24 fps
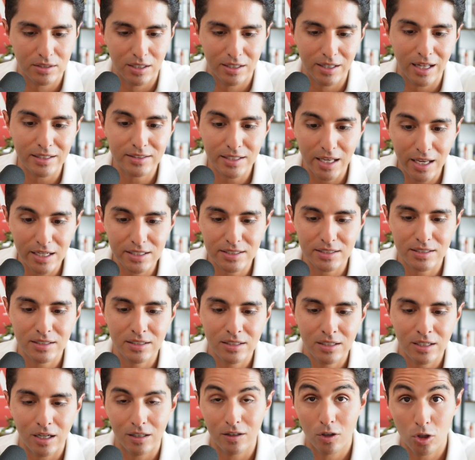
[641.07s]
And that takes
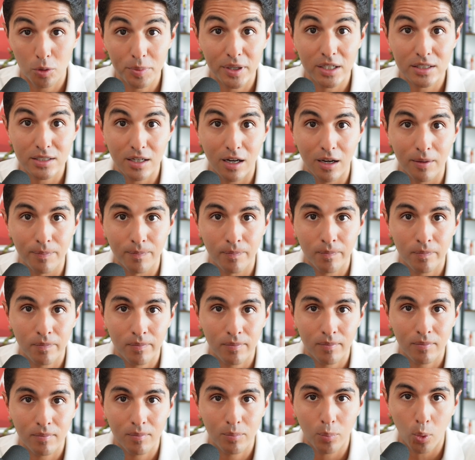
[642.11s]
a little bit of time,
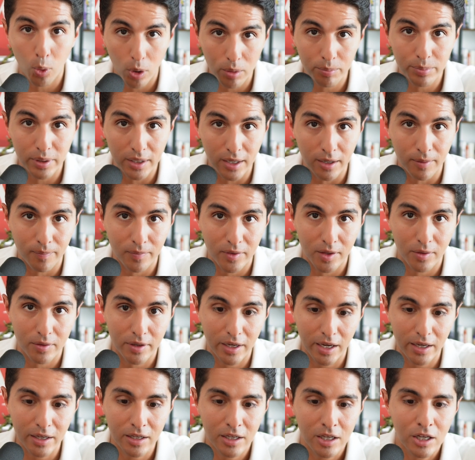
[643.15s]
point being,
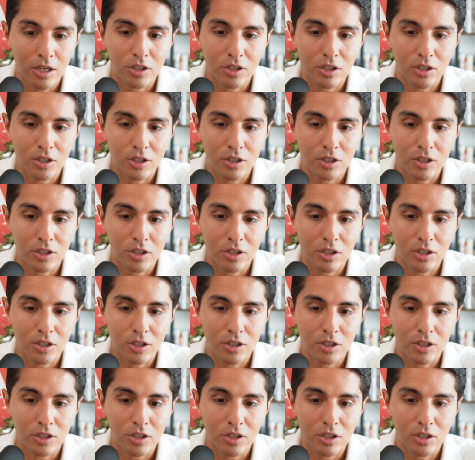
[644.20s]
okay?